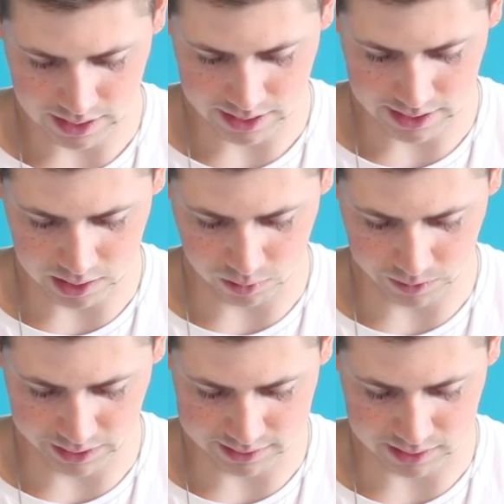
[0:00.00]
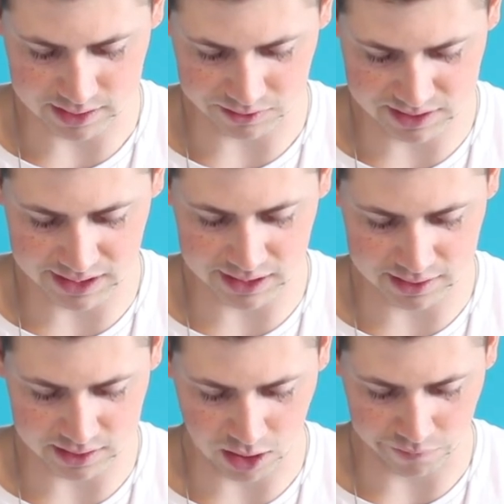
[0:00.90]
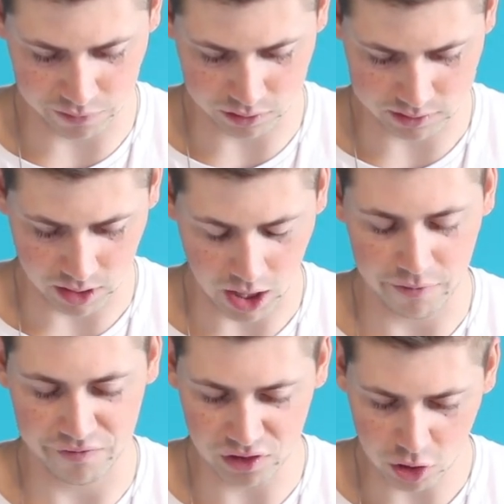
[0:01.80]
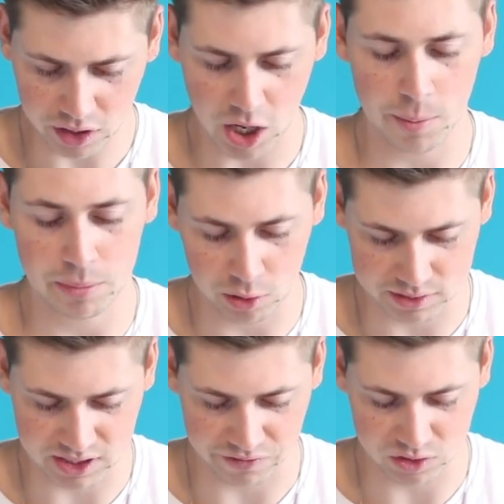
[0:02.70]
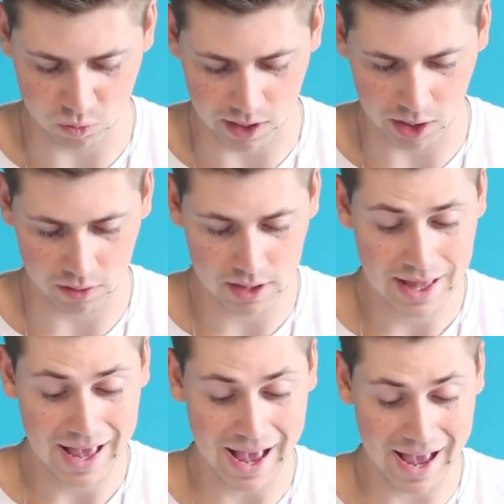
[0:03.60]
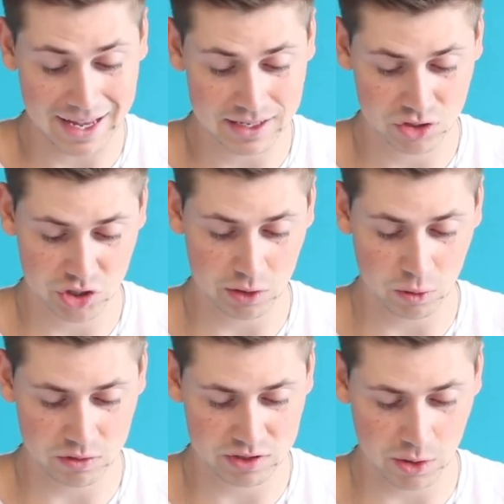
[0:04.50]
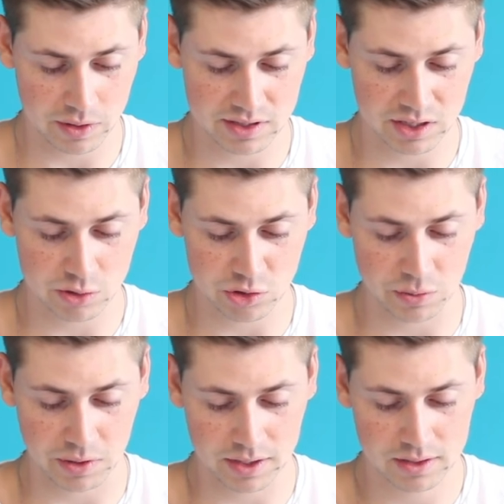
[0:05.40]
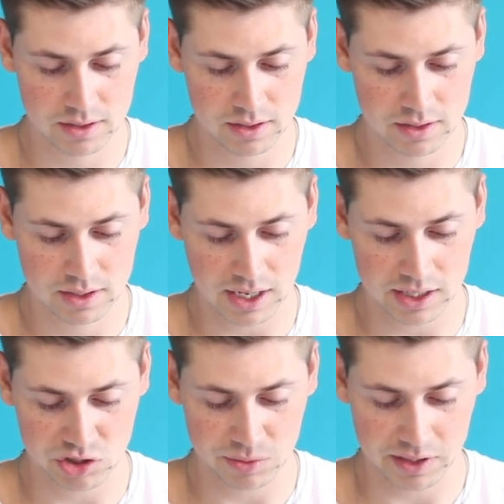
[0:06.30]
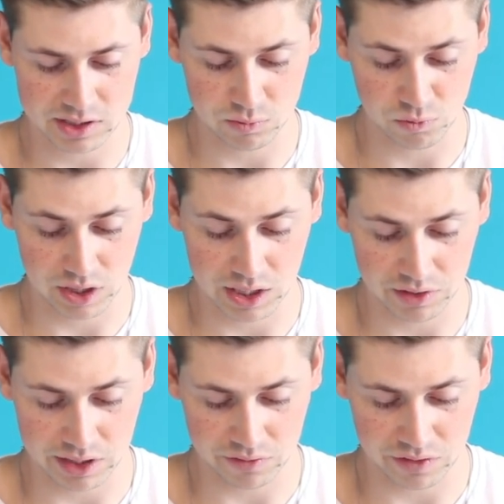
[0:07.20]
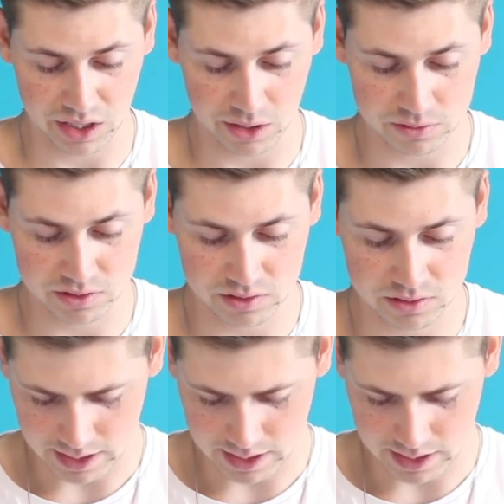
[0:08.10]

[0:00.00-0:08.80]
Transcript: Hey, Eloise, because I've seen her vlog stuff as well. And she also is a YouTuber. And she makes some really, really good videos.